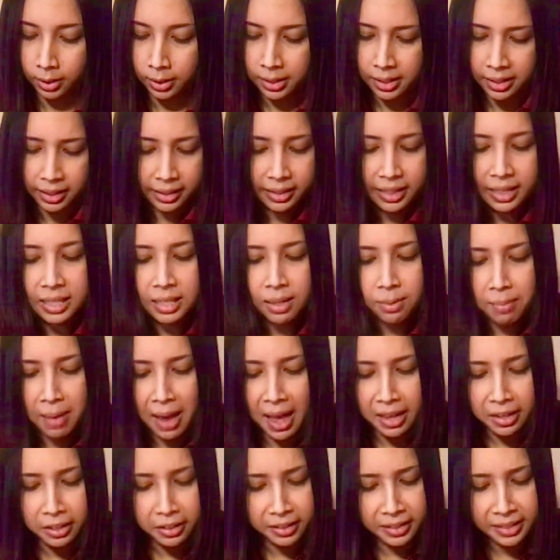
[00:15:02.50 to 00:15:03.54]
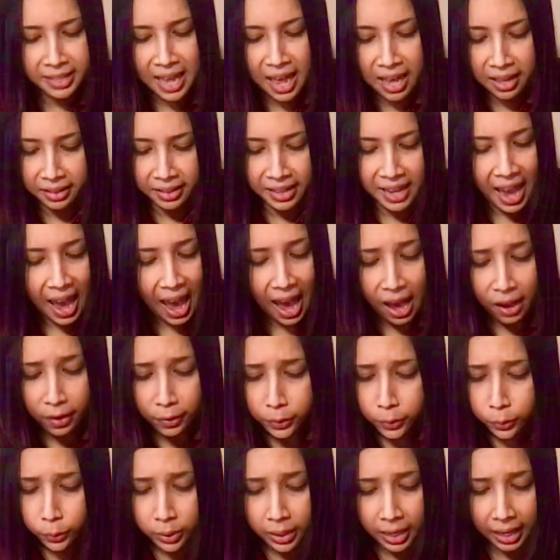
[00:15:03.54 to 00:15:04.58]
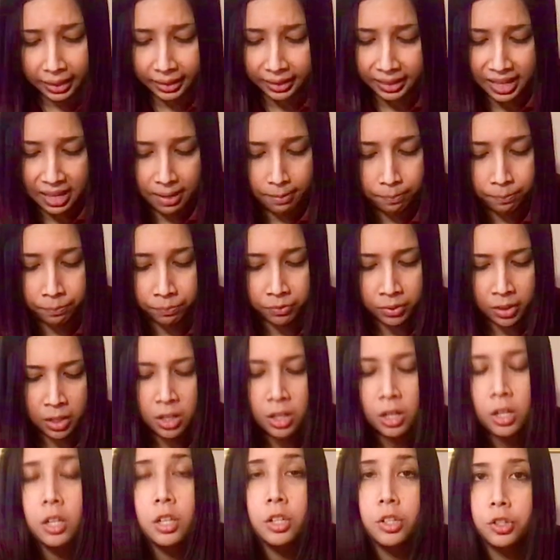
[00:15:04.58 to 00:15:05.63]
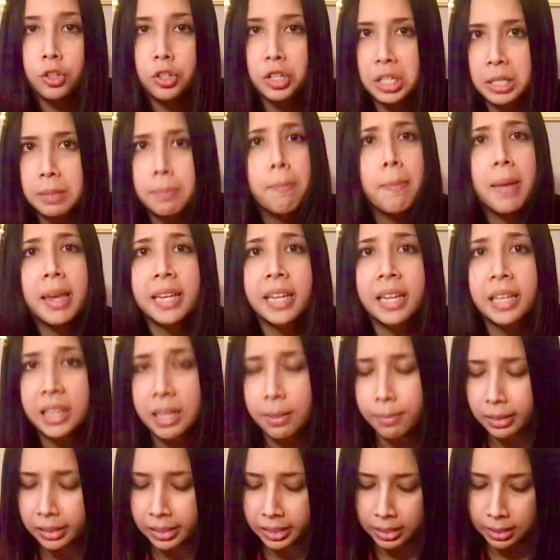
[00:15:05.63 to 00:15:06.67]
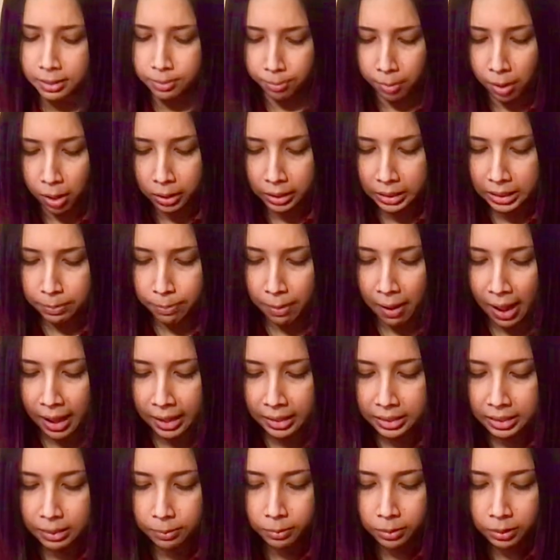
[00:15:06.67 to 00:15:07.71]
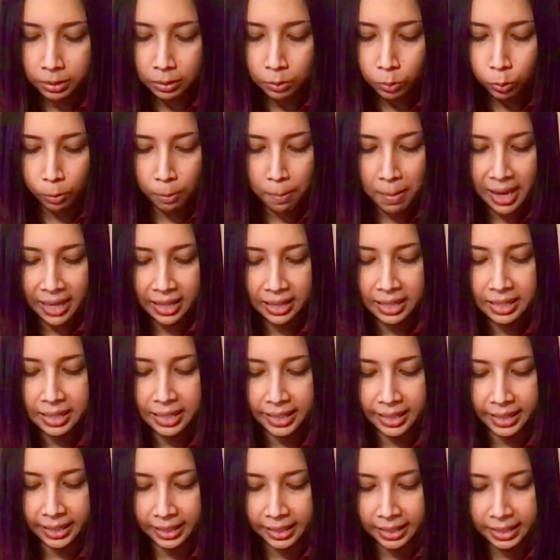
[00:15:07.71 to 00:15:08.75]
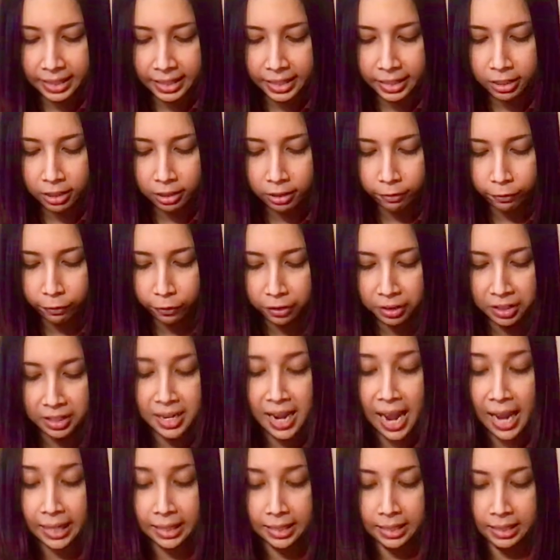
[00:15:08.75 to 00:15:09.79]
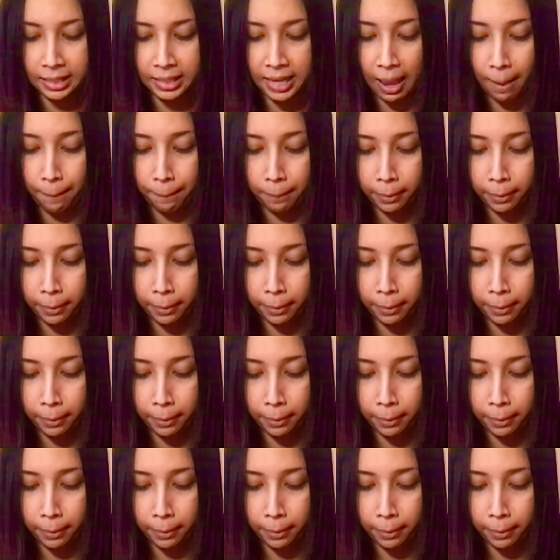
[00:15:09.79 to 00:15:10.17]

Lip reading: It doesn't matter exactly how you cut them. Just making them as small as possible will make this easier for the next step.